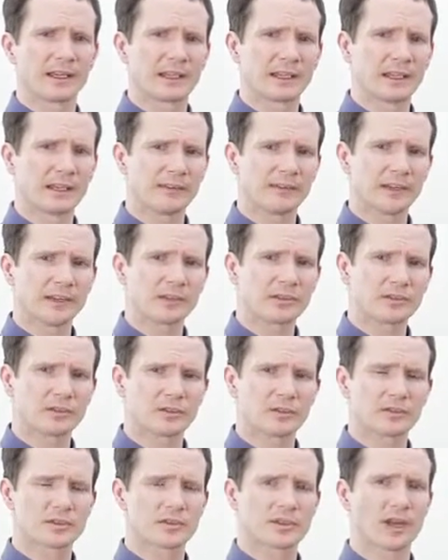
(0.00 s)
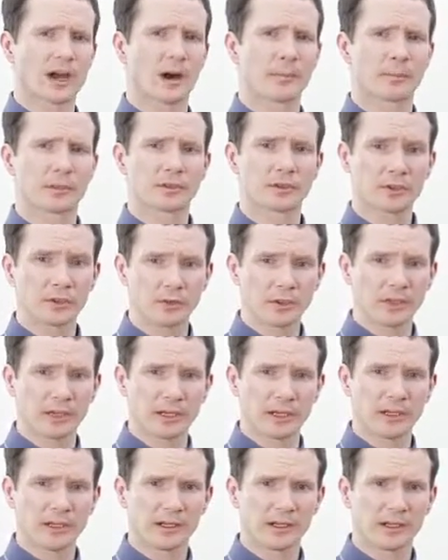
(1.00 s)
giving students the
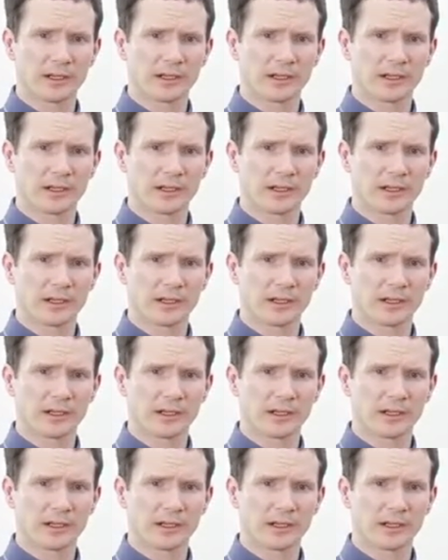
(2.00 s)
opportunity